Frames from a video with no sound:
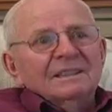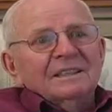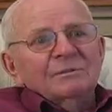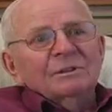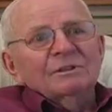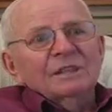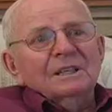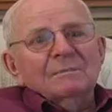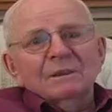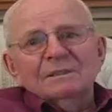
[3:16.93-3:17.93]
And we couldn't
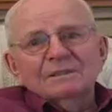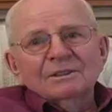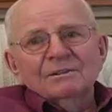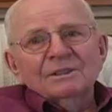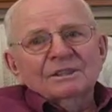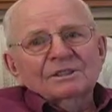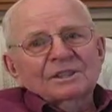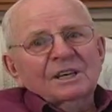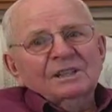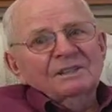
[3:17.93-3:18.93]
get them,
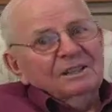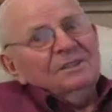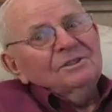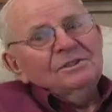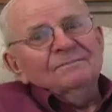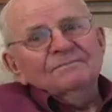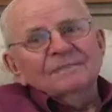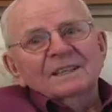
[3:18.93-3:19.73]
excited kids.